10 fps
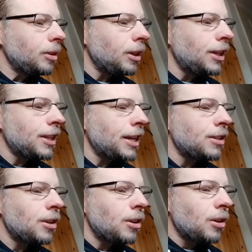He says,
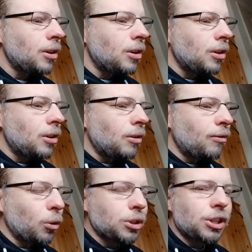
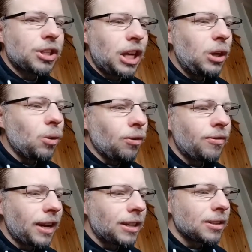"For to see your
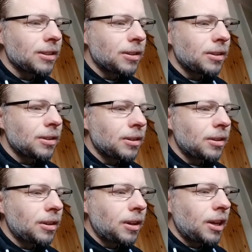face
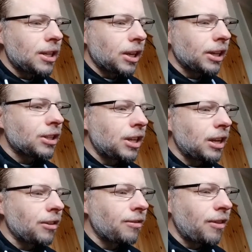is like seeing
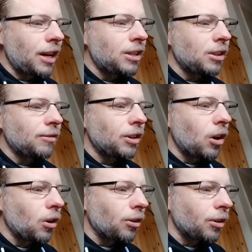the face of
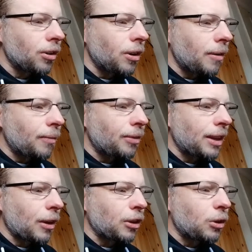God
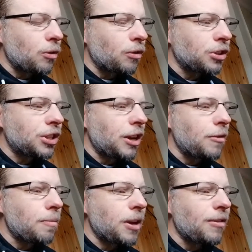now that you've
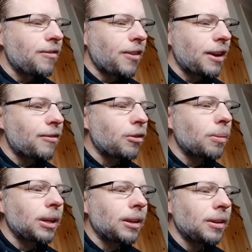received me
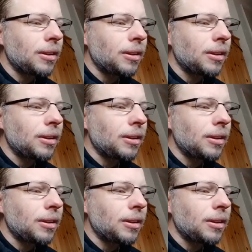favourably."